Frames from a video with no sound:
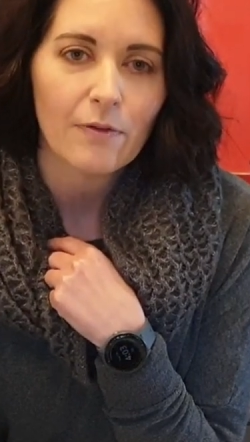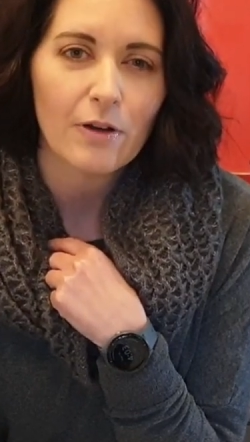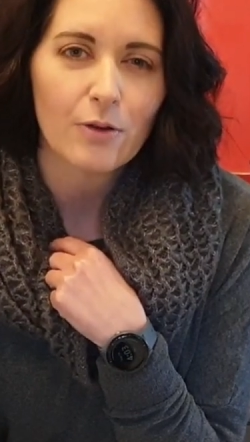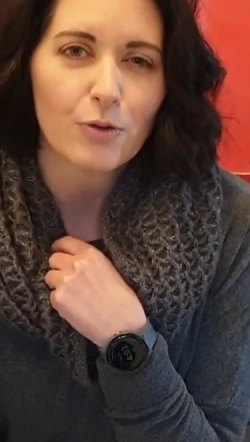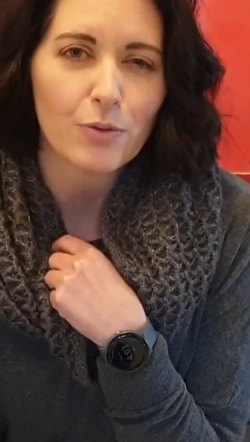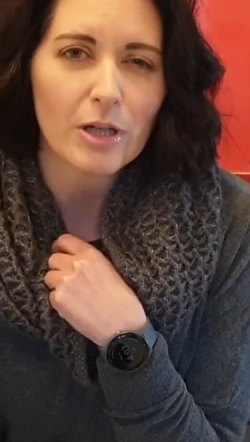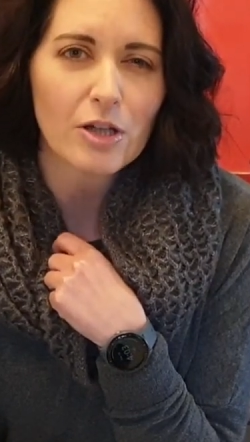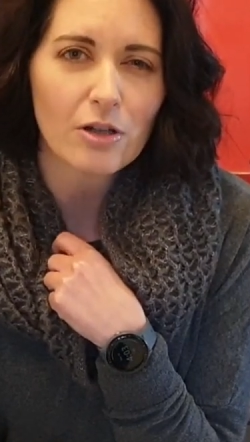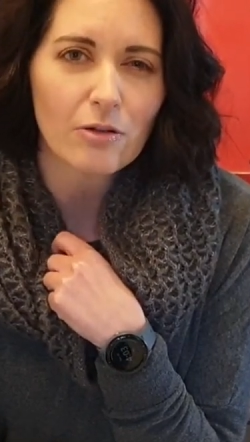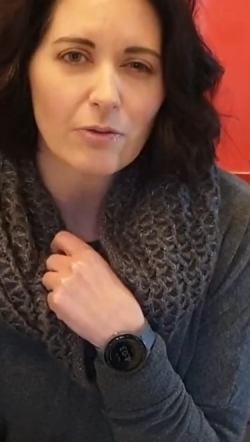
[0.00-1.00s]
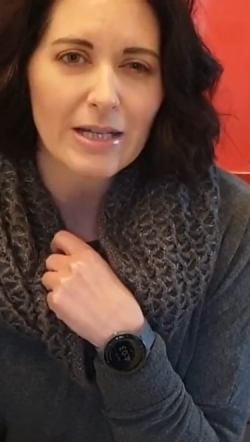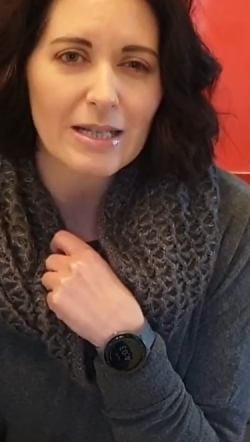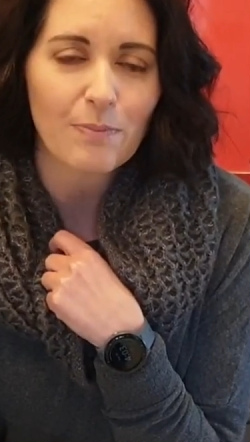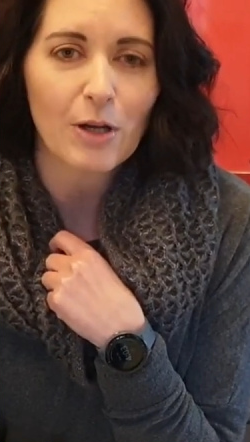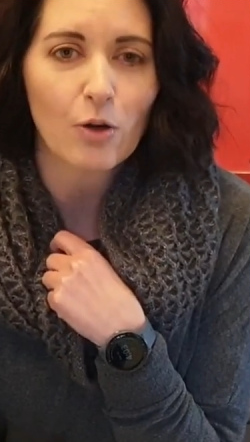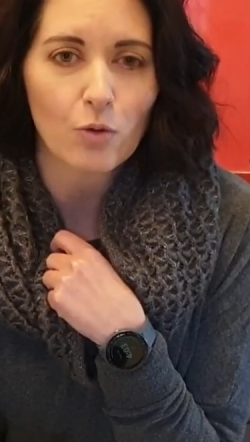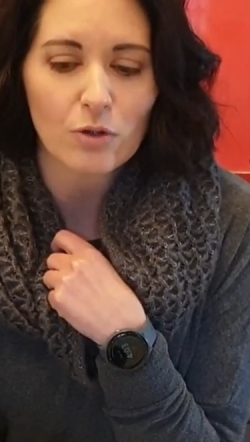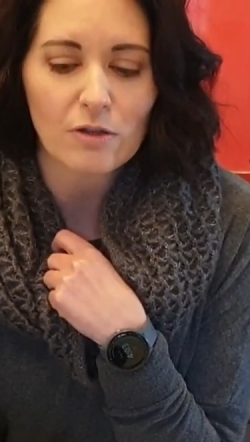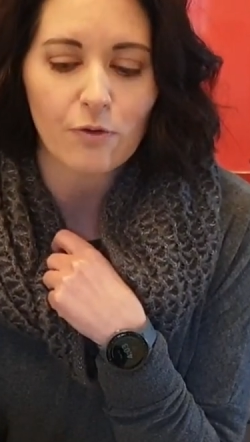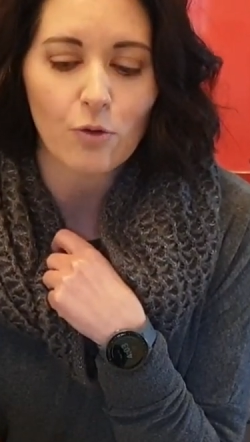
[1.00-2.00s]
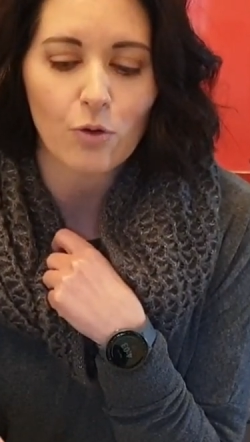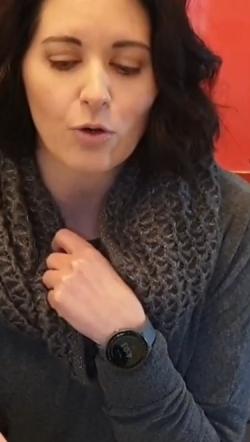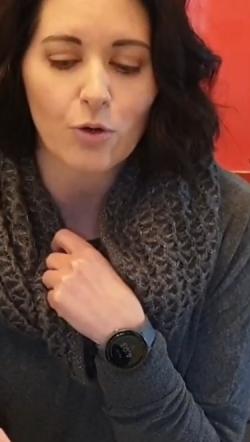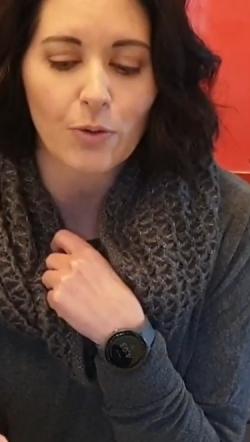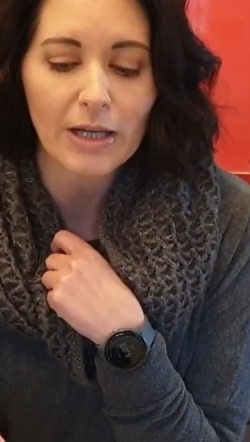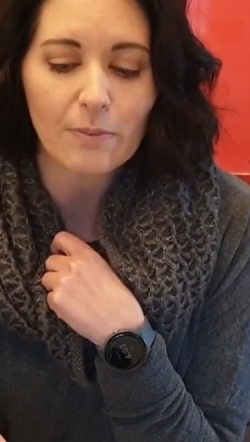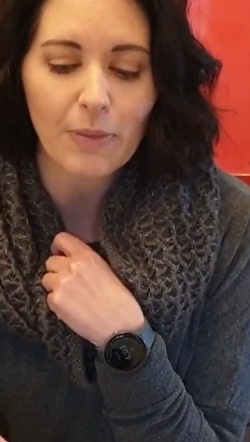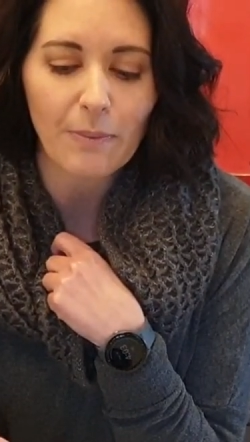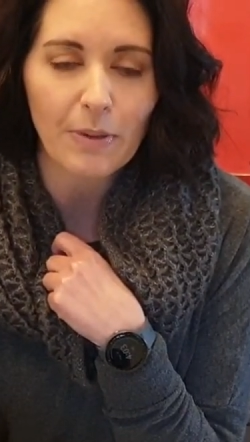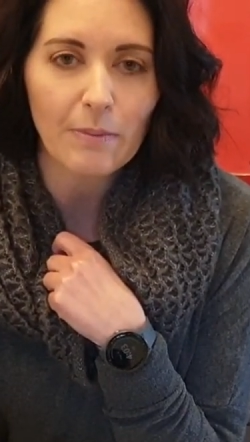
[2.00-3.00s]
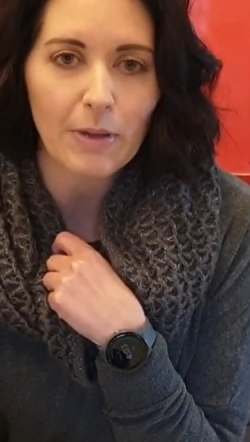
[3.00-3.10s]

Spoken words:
The original recipe calls for green pepper,